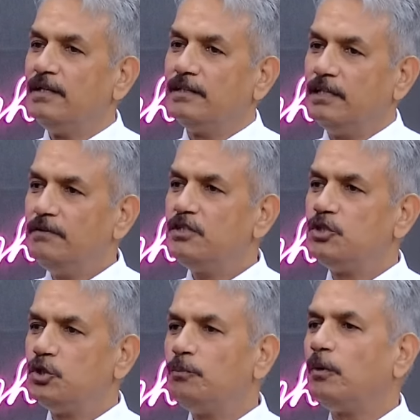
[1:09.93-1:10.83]
There were
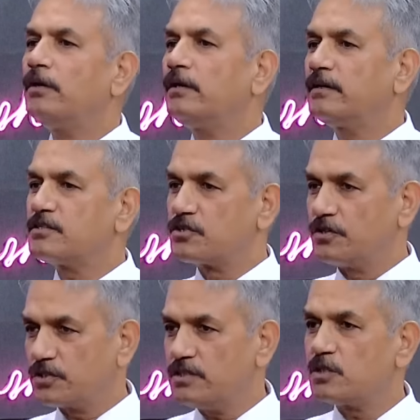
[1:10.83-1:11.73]
geopolitical
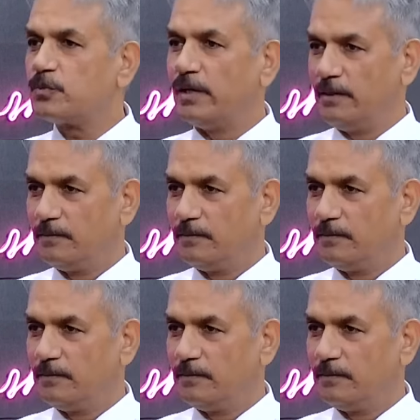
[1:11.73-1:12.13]
considerations as well.